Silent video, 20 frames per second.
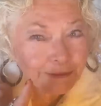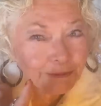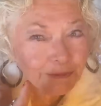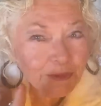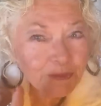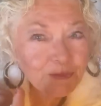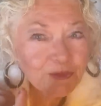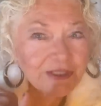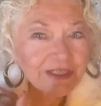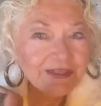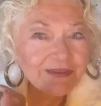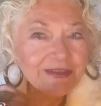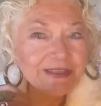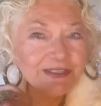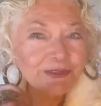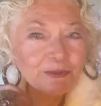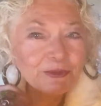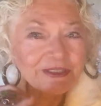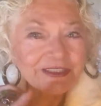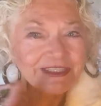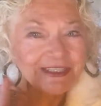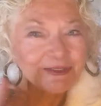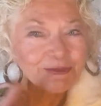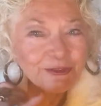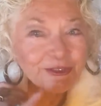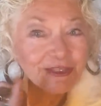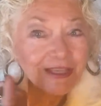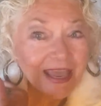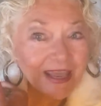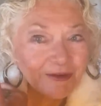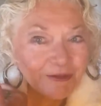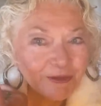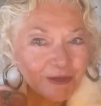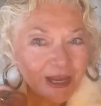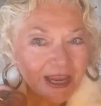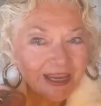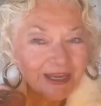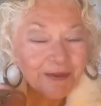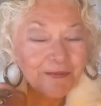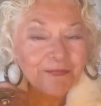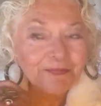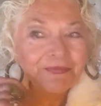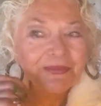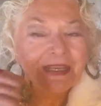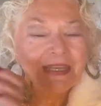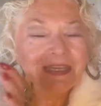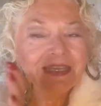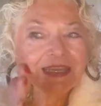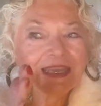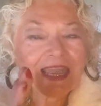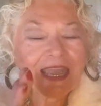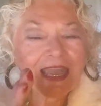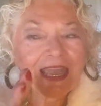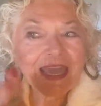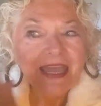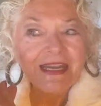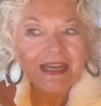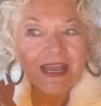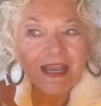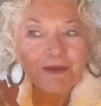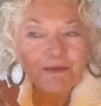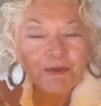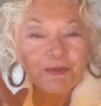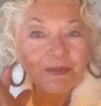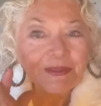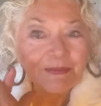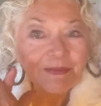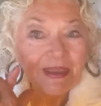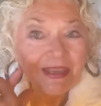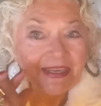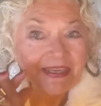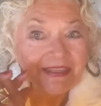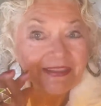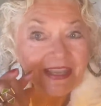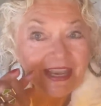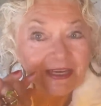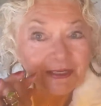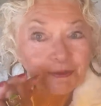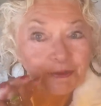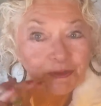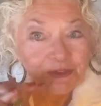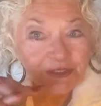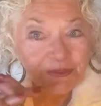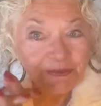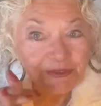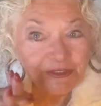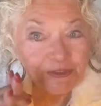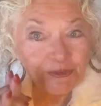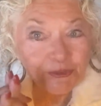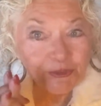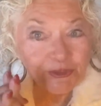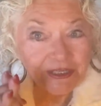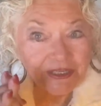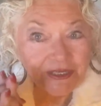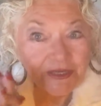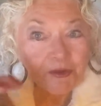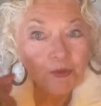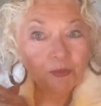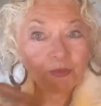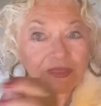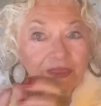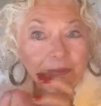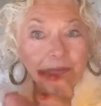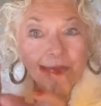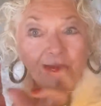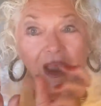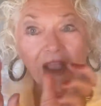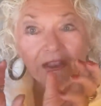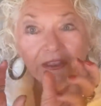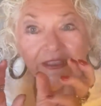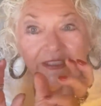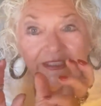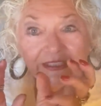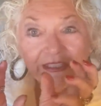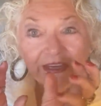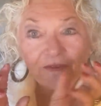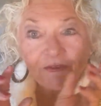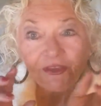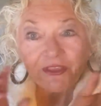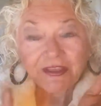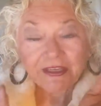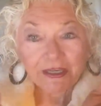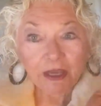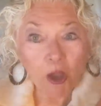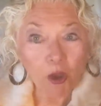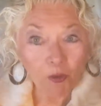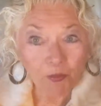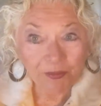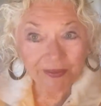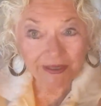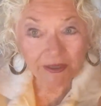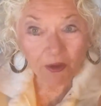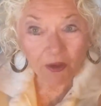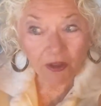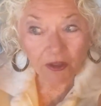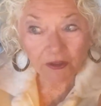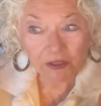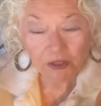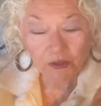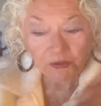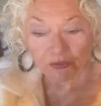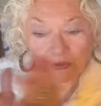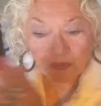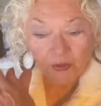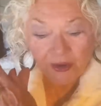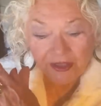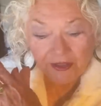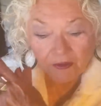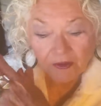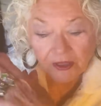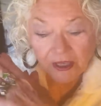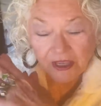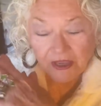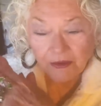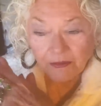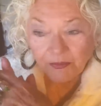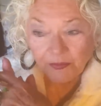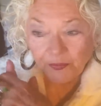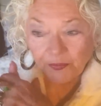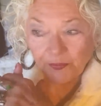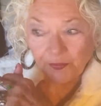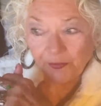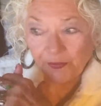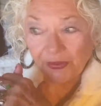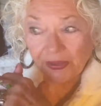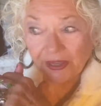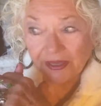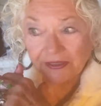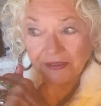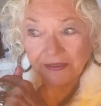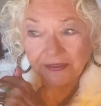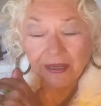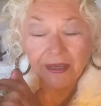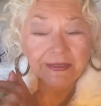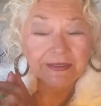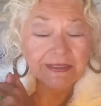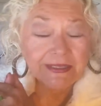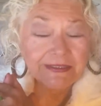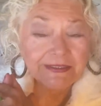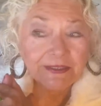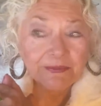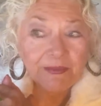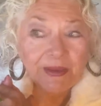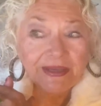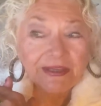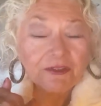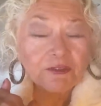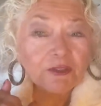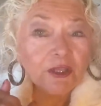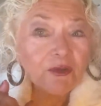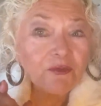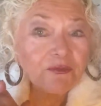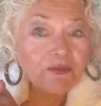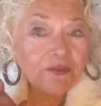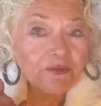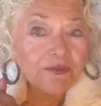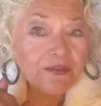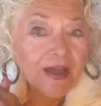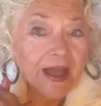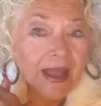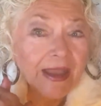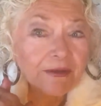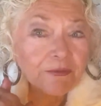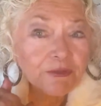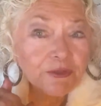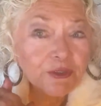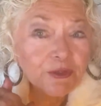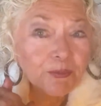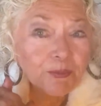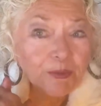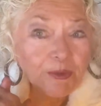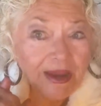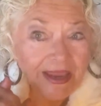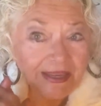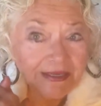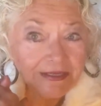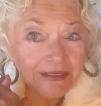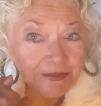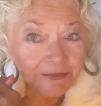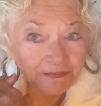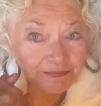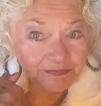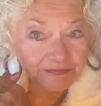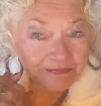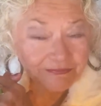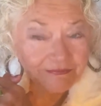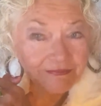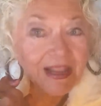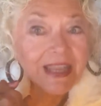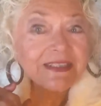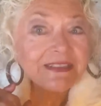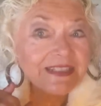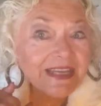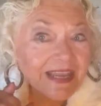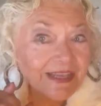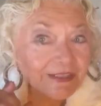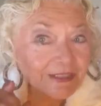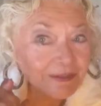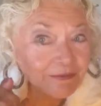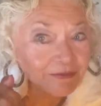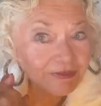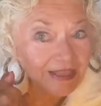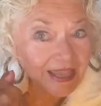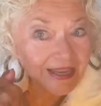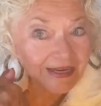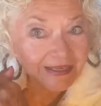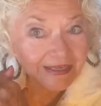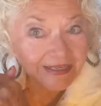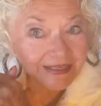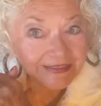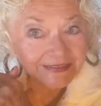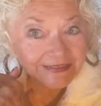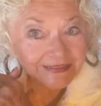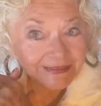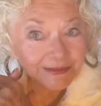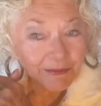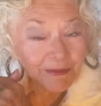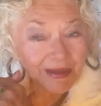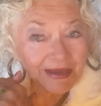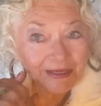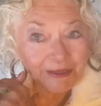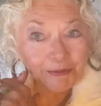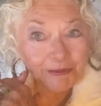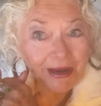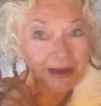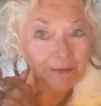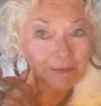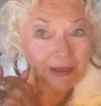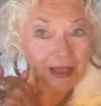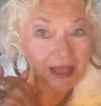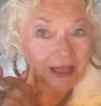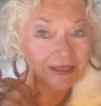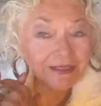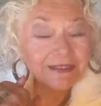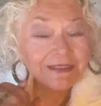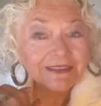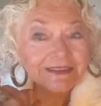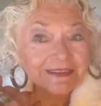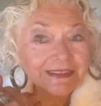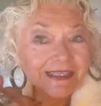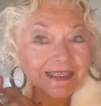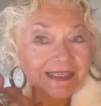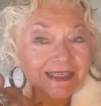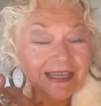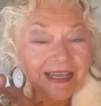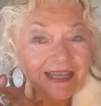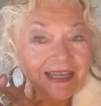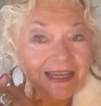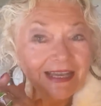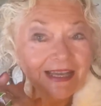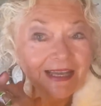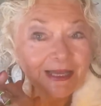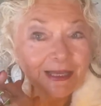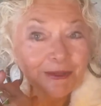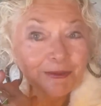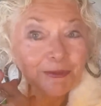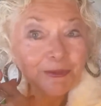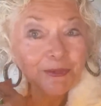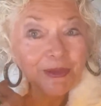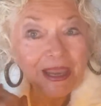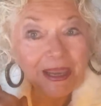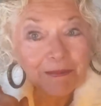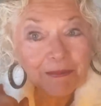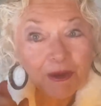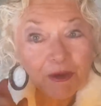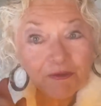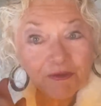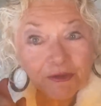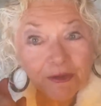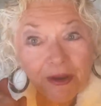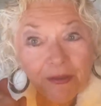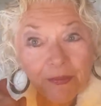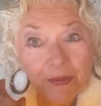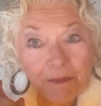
won't see this one till Saturday. And I will be making that Christmas tree with the broccoli and everything, hoping all goes well. But I need to make a loaf of Irish bread. Nellie Flanagan, my grandma, who came over on the